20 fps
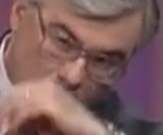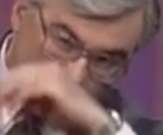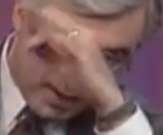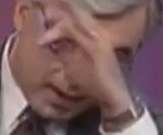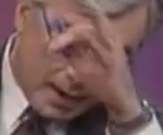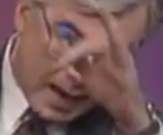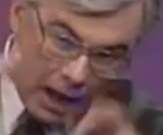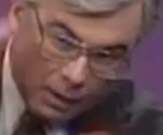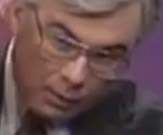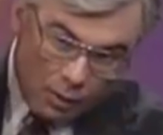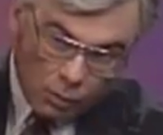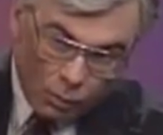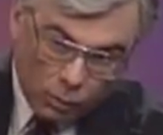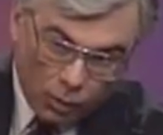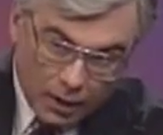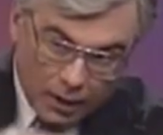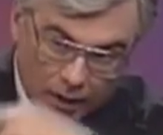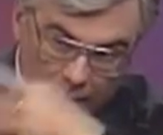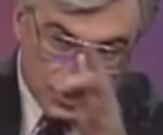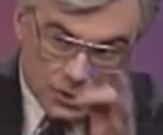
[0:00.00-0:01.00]
about how it
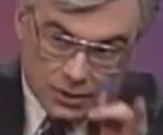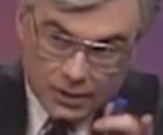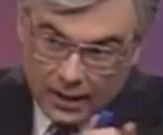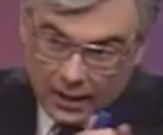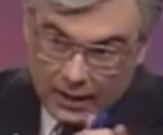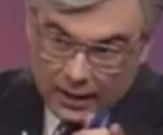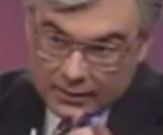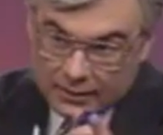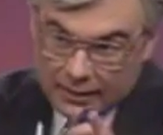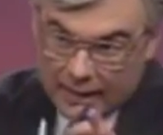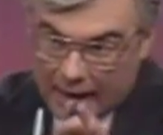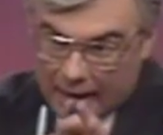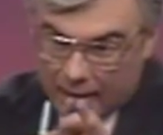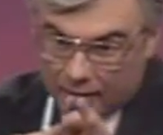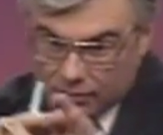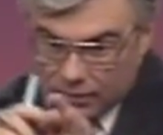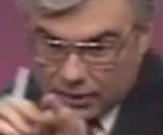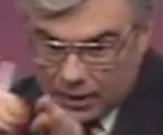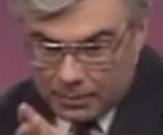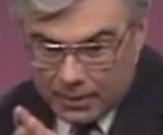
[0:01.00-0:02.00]
works. Now
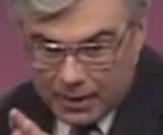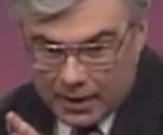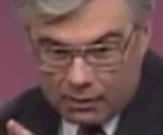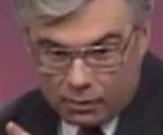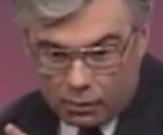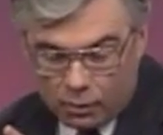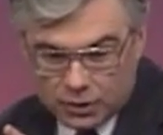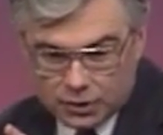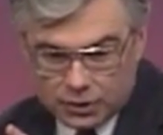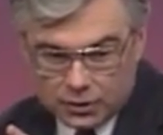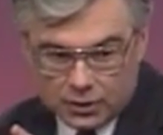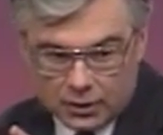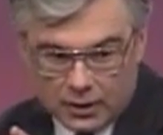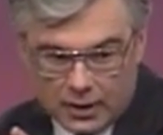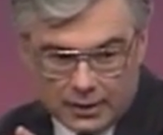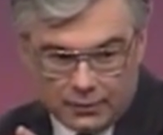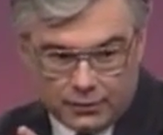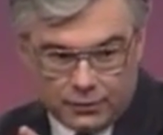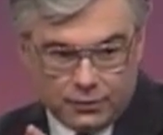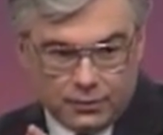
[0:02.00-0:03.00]
tell me how it works in your
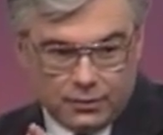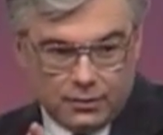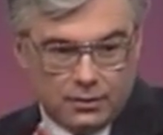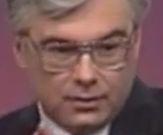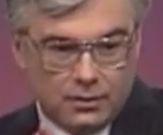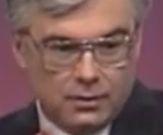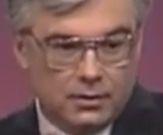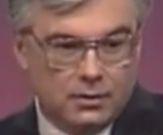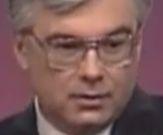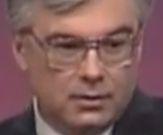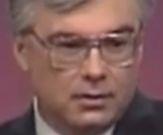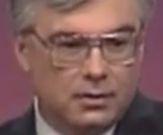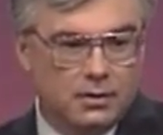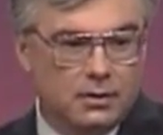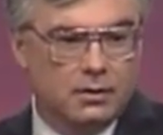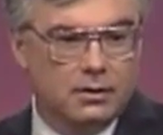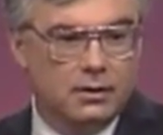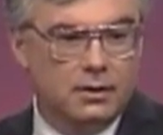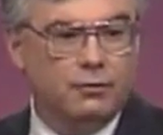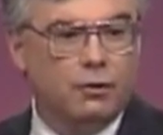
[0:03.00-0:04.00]
life.
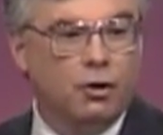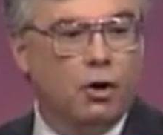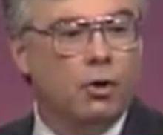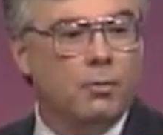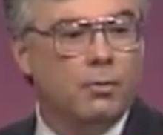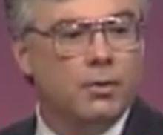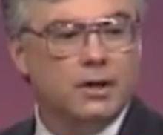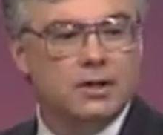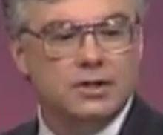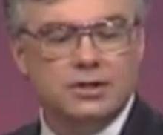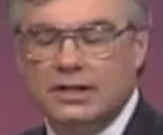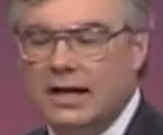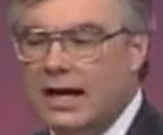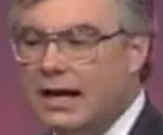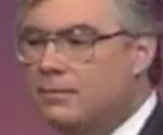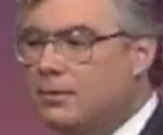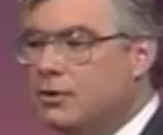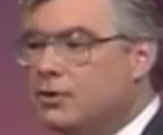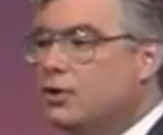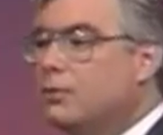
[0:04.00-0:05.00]
For homework
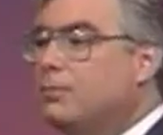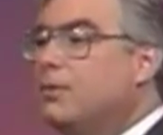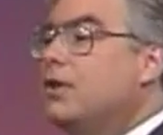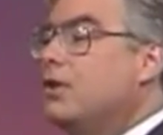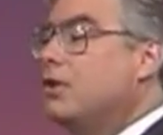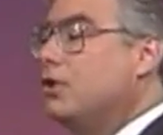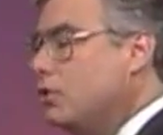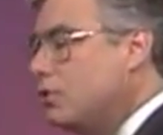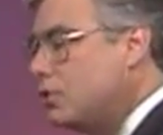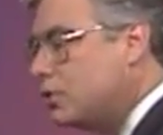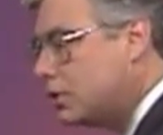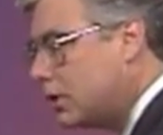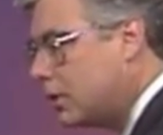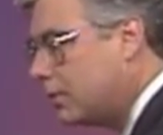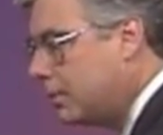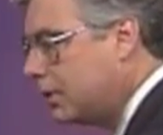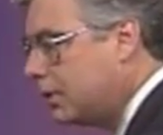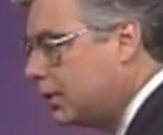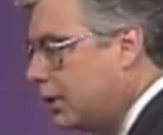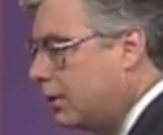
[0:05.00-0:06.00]
assignment should be the use of the
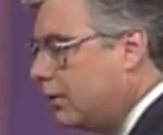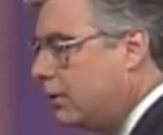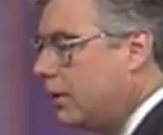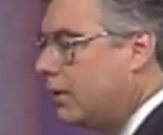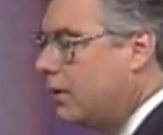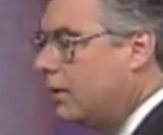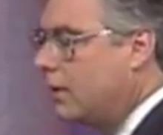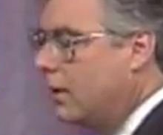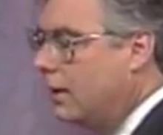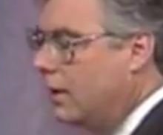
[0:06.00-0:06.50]
material,